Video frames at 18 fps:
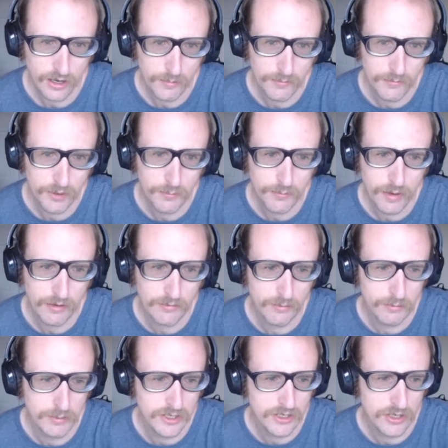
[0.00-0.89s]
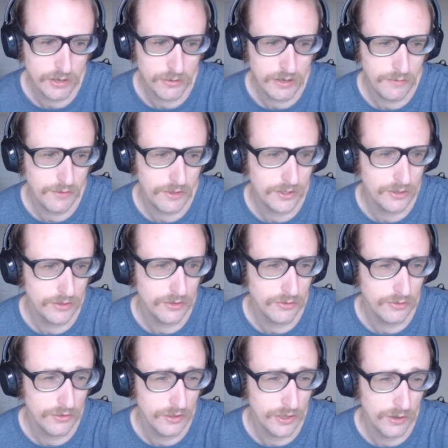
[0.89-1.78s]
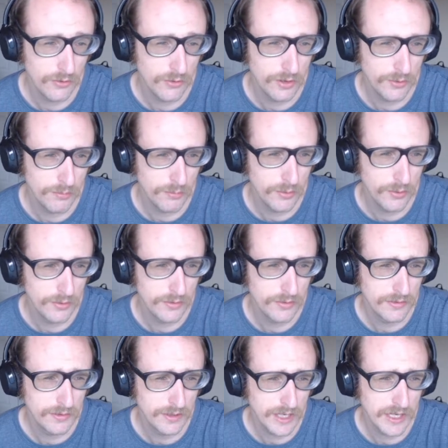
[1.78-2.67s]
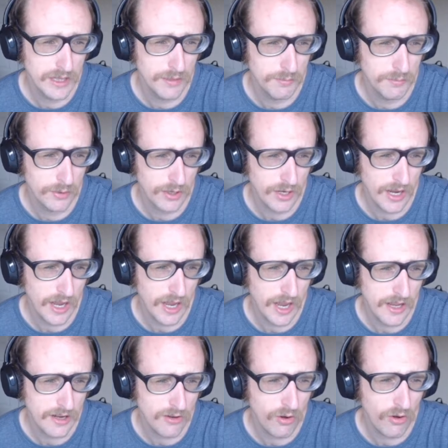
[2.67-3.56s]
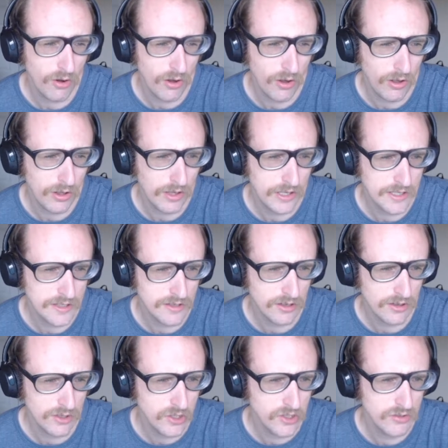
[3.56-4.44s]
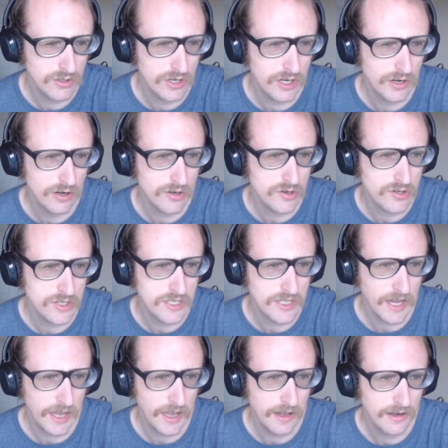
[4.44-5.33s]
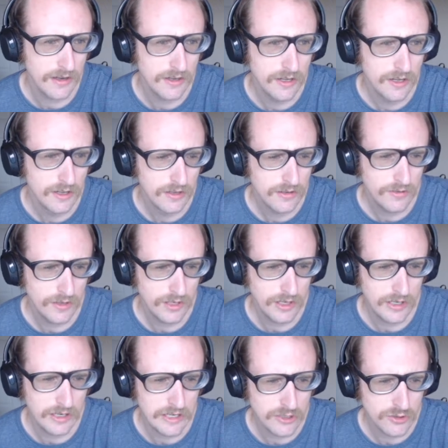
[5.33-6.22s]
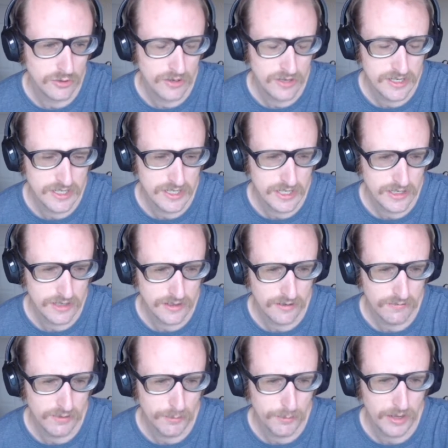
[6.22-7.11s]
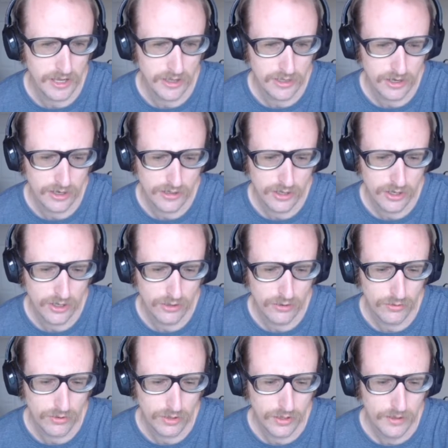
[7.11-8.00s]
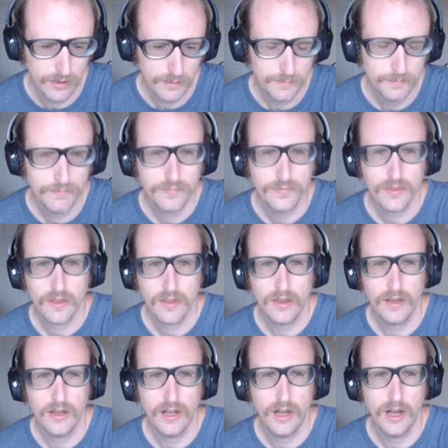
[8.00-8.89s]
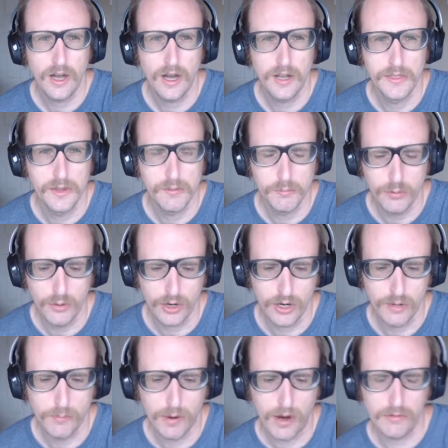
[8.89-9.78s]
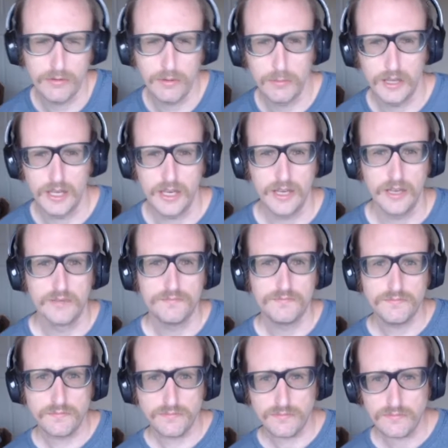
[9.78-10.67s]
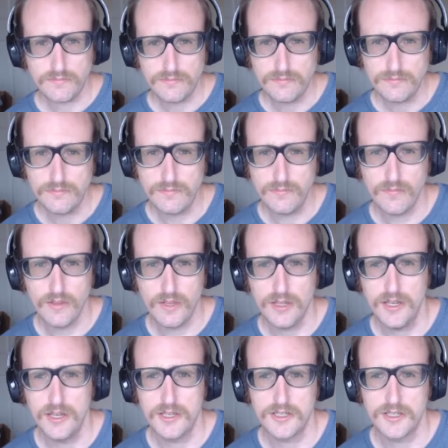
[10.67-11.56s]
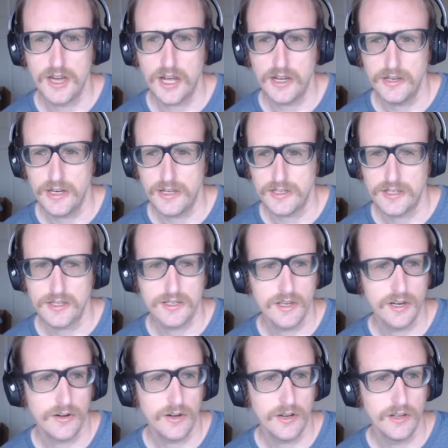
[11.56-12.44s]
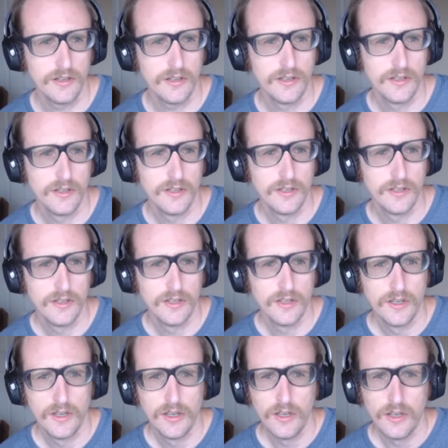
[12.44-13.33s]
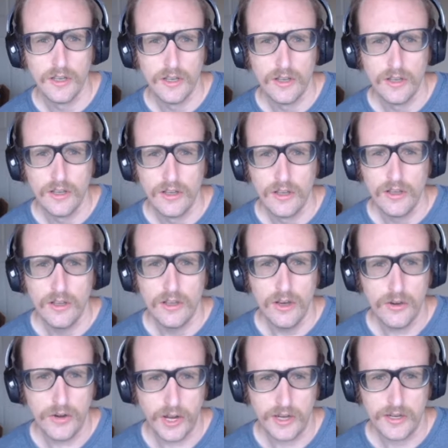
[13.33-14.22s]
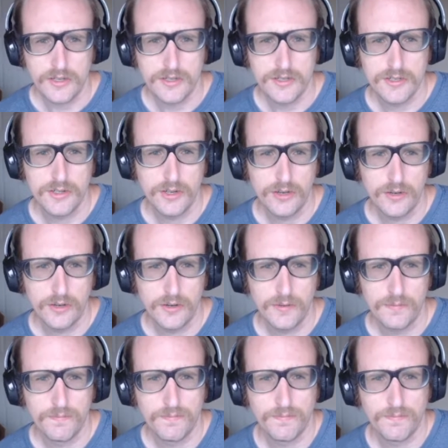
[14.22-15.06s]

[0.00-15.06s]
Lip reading: you probably don't even need the book at all, as long as you can understand the intricacies of the Python code. The book probably is not necessary. Okay, so